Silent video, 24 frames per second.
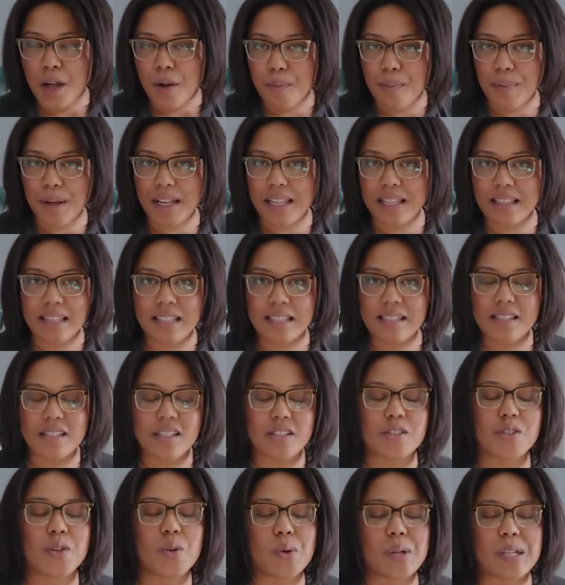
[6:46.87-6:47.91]
but this
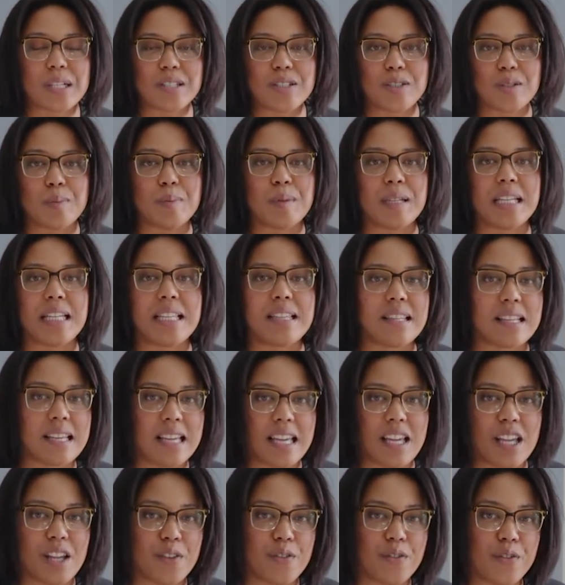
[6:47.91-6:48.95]
is going to be the
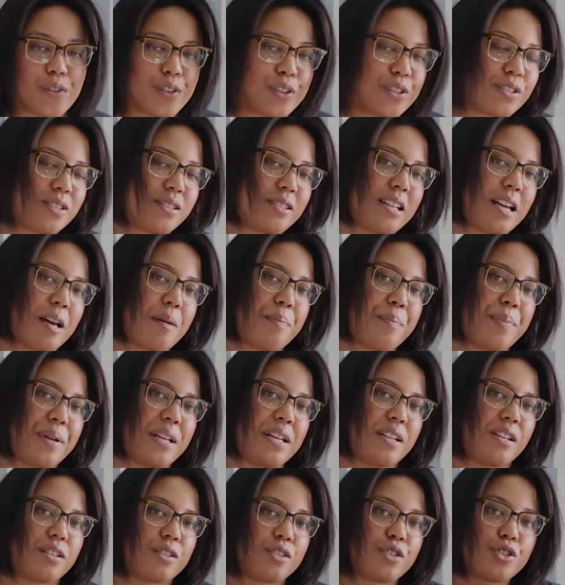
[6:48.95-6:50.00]
key first step
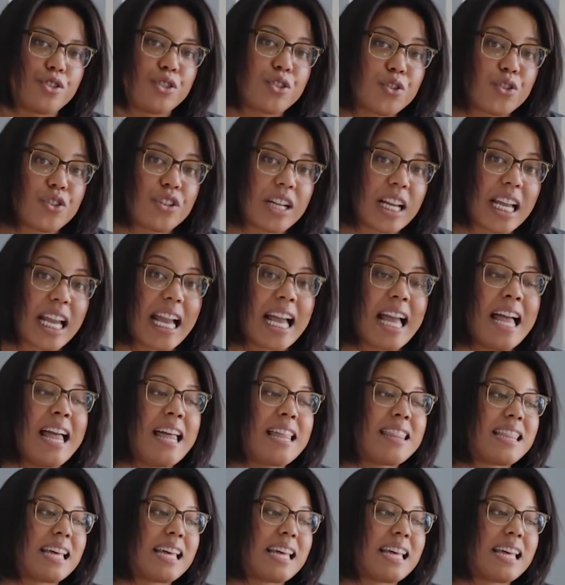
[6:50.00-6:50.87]
in ensuring